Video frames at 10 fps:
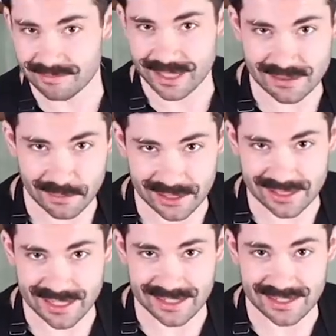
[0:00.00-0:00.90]
makes the
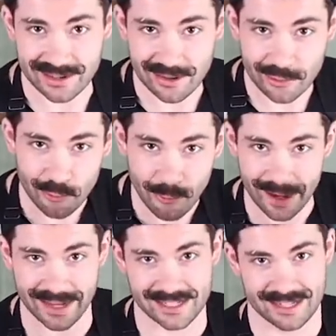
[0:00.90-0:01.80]
buns taste
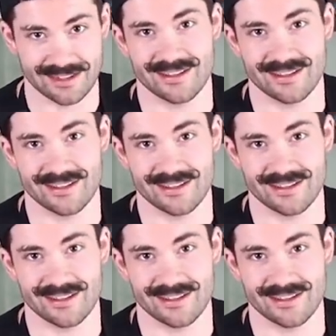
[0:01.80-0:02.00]
quite